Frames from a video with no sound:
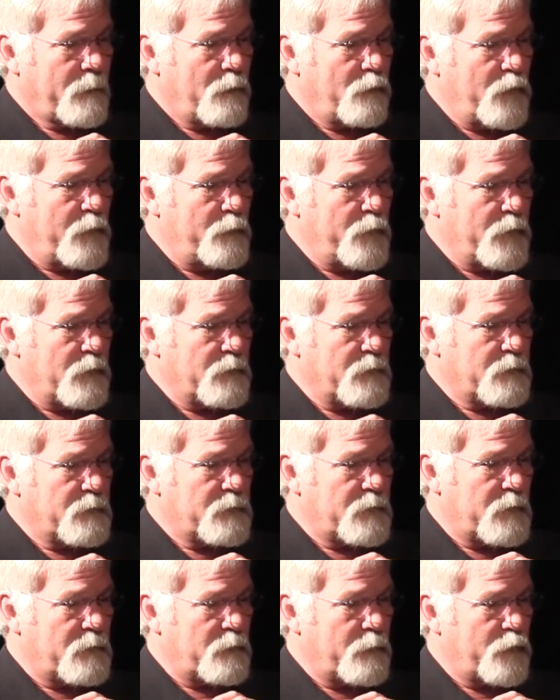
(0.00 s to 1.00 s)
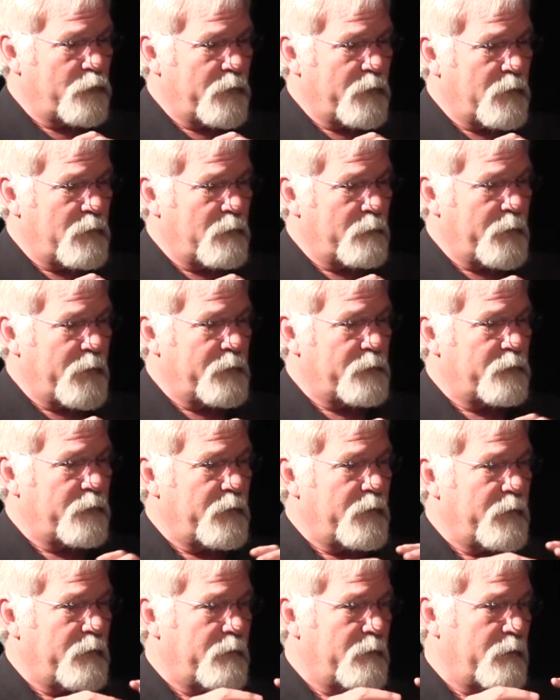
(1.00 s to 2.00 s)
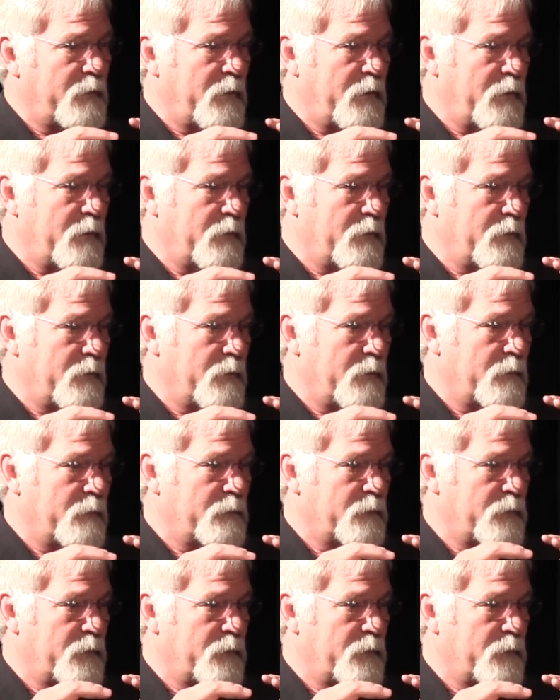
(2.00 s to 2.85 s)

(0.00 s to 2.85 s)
rebuilt Central Point Elementary and, and uh,